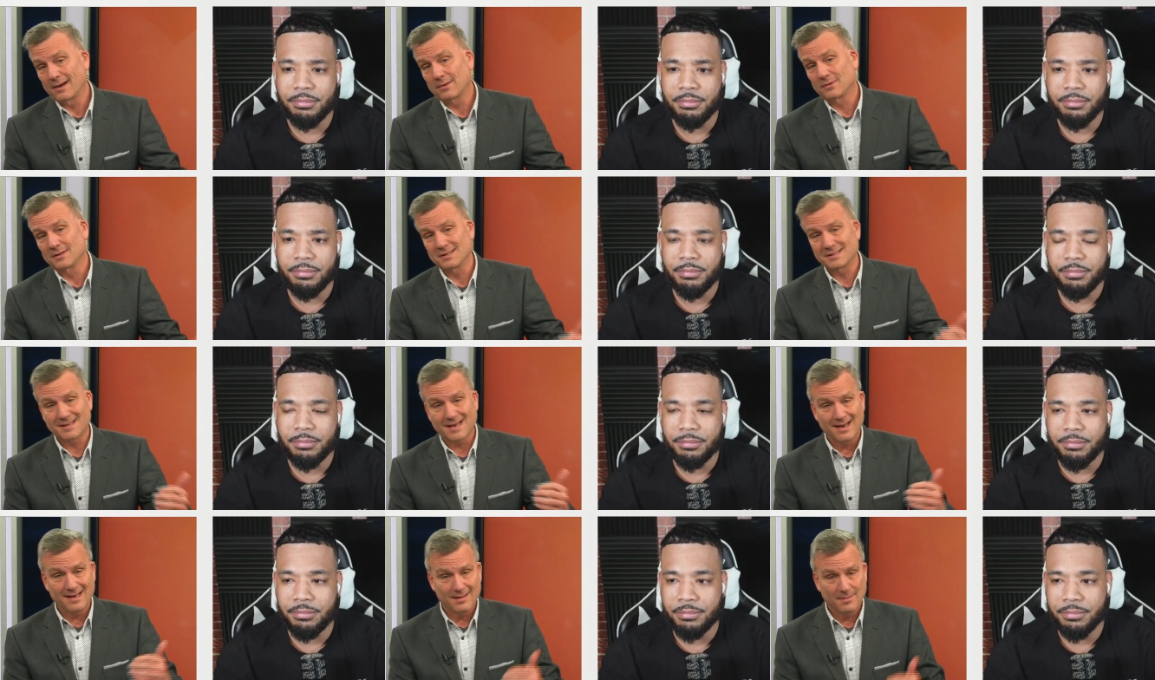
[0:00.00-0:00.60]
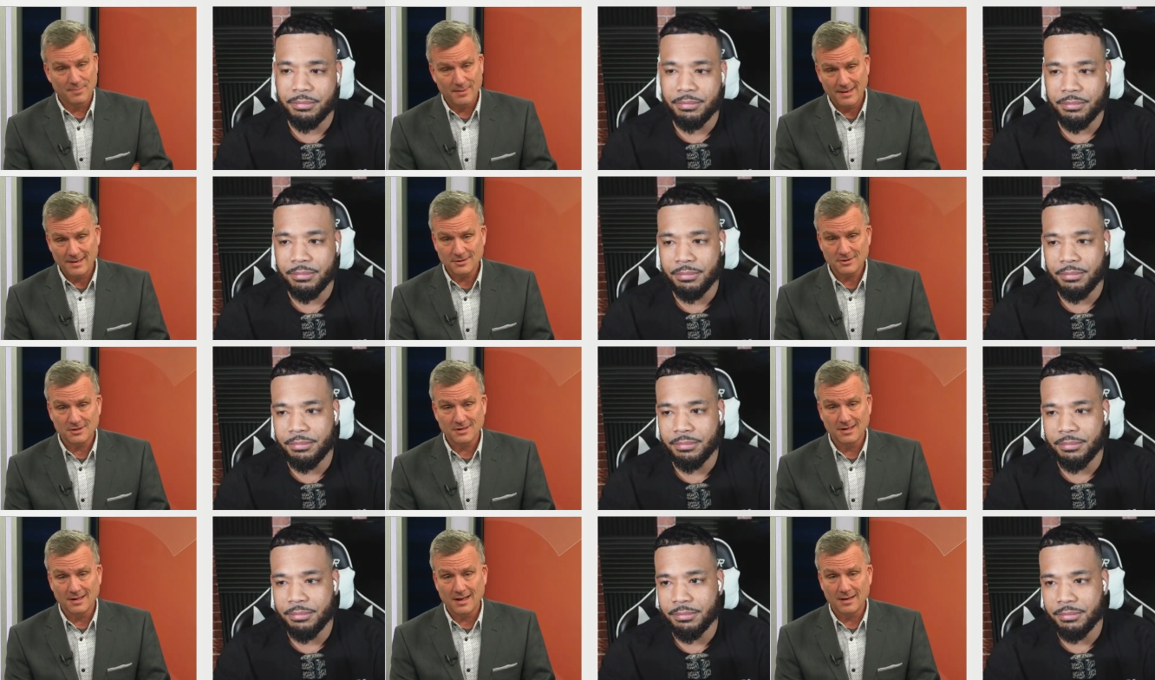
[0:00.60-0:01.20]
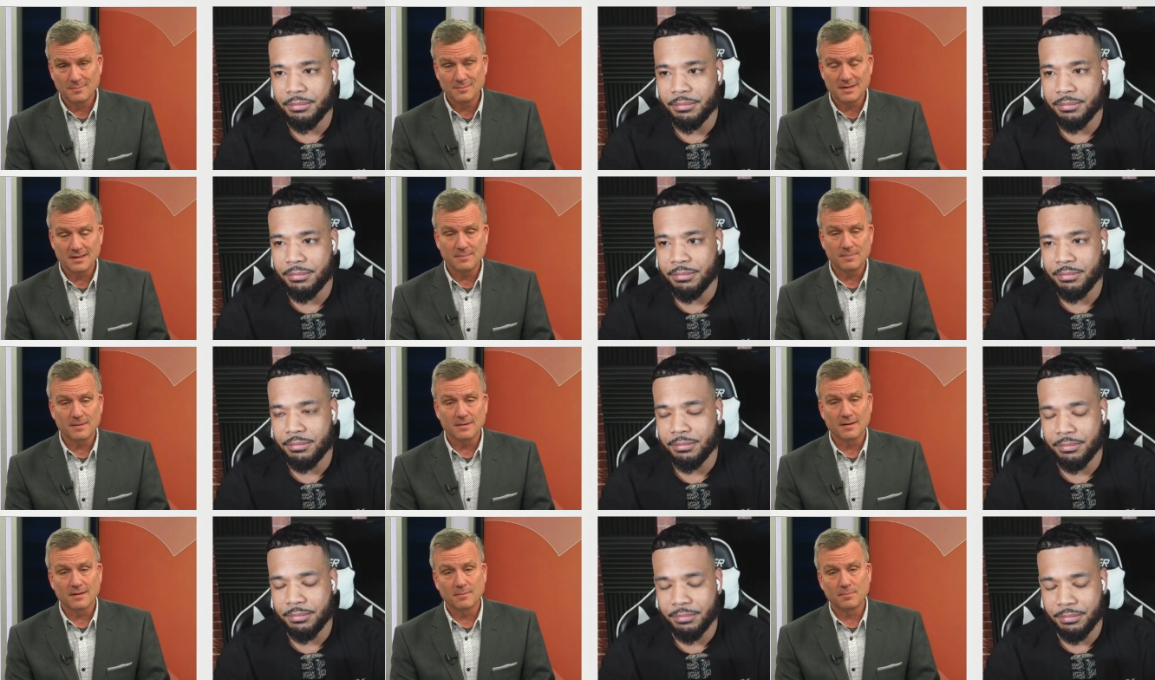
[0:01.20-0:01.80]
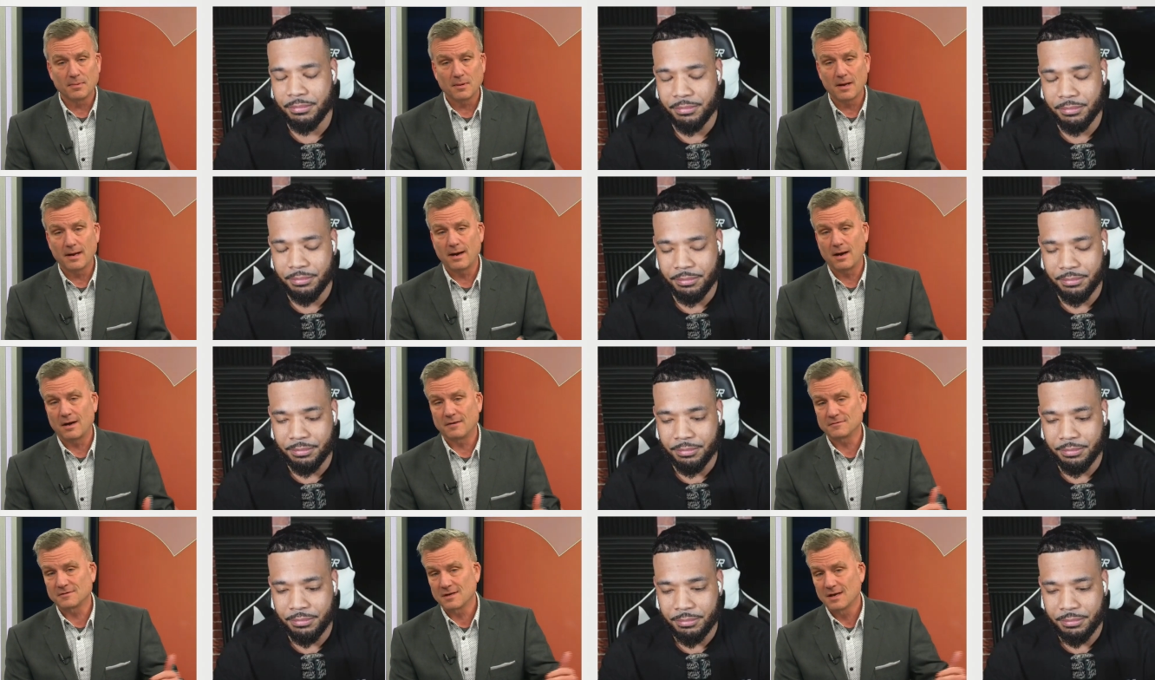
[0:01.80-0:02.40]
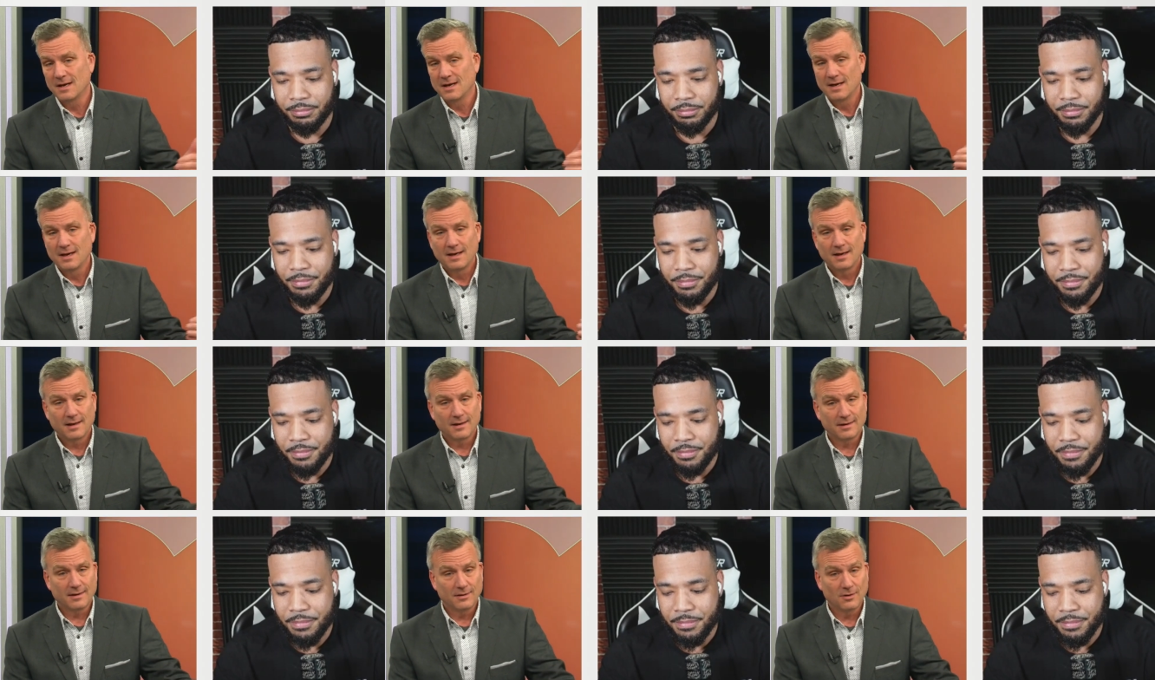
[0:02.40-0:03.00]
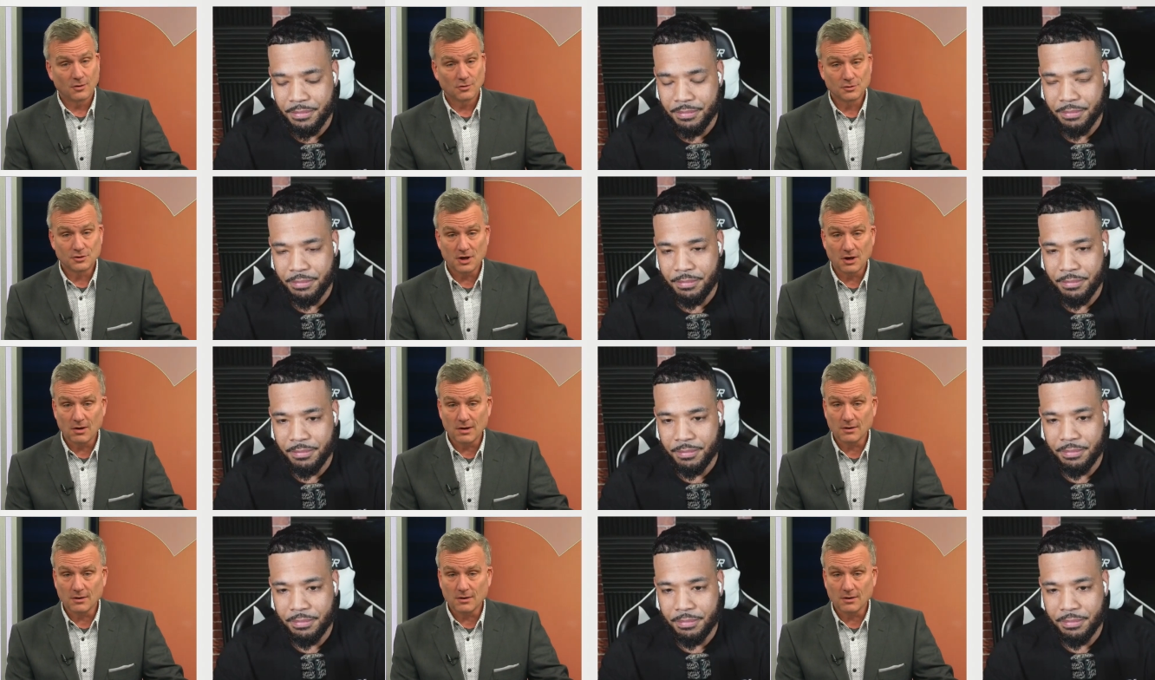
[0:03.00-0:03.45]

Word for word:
Speaker 1: with this guy on the bench and he let him deep into the playoffs. You know, Jared